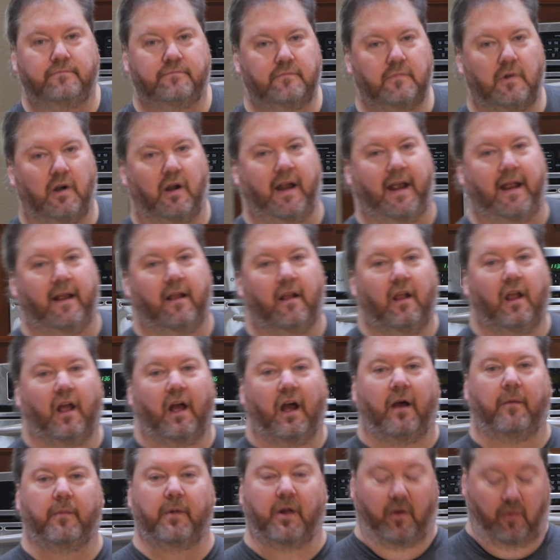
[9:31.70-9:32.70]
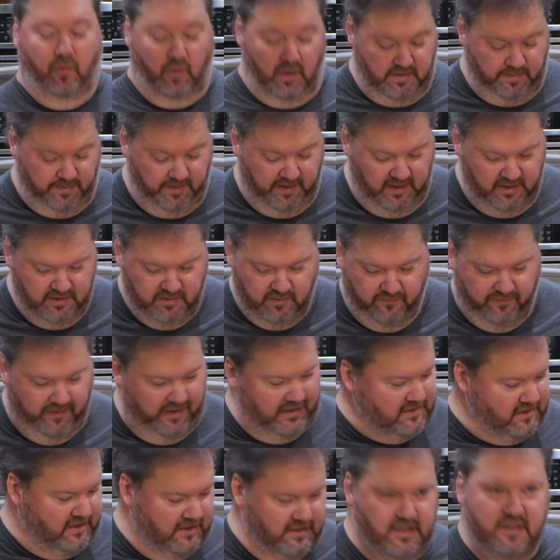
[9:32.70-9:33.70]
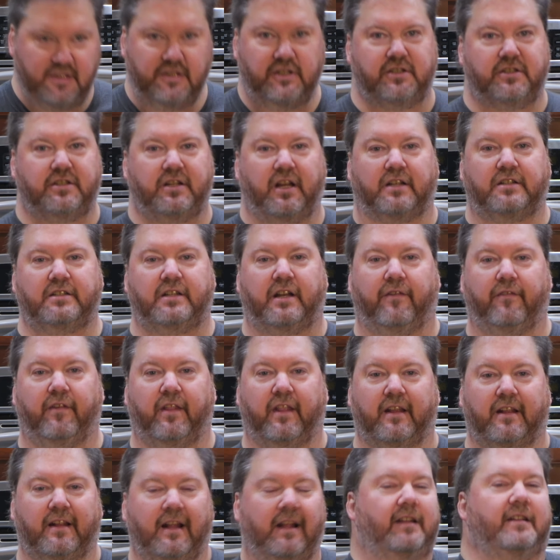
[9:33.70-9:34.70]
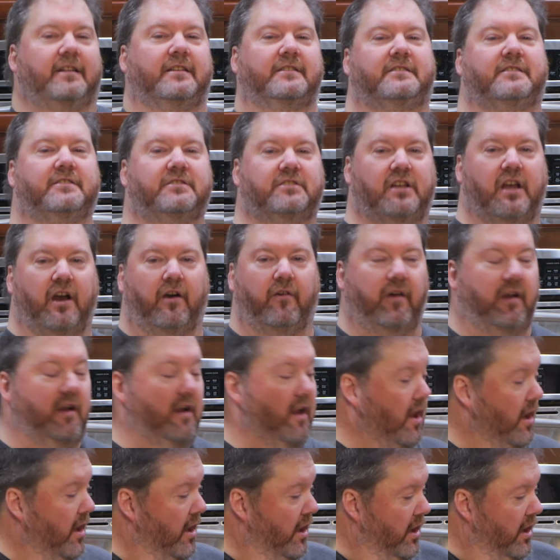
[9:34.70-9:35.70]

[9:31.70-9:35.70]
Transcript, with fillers: All right, I'm gonna wash my hands real fast because I just touched everything. And then it's just going